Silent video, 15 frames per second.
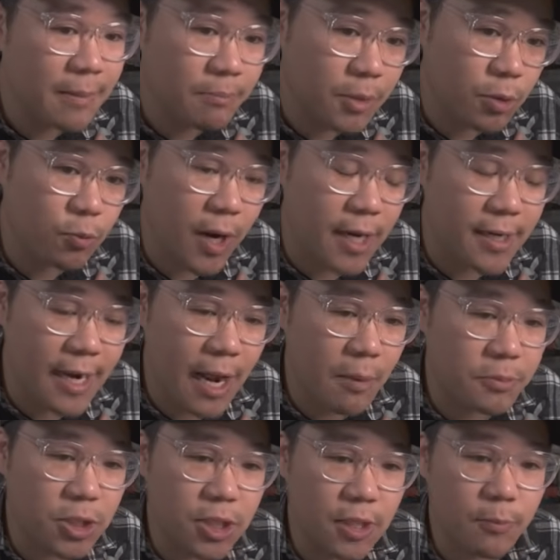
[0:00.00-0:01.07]
but right now
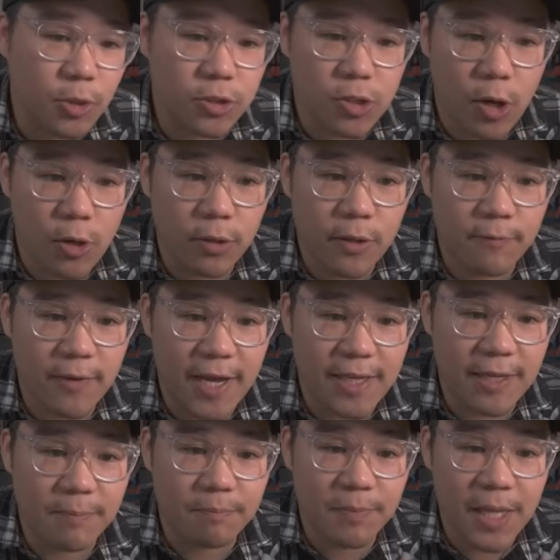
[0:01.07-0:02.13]
I'm just going to put Scarlet and
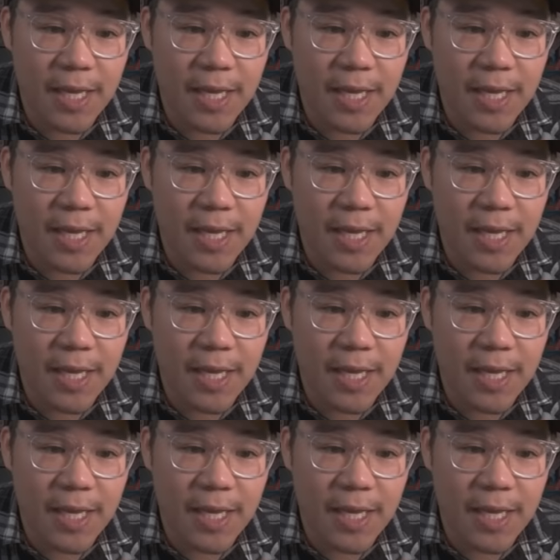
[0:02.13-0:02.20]
Violet